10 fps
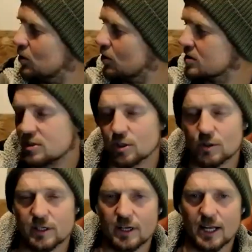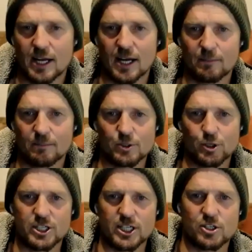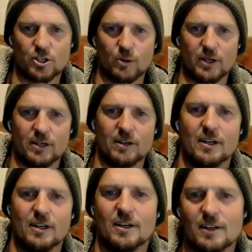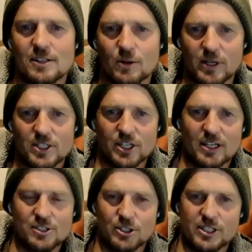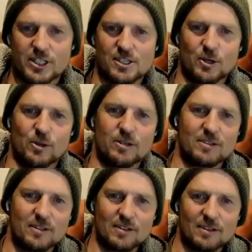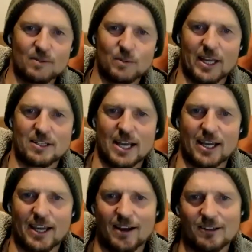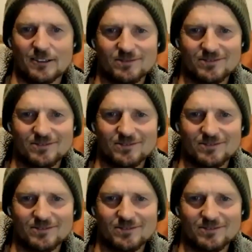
daughter's doing jiu-jitsu, and so when she does jiu-jitsu, we get takeout.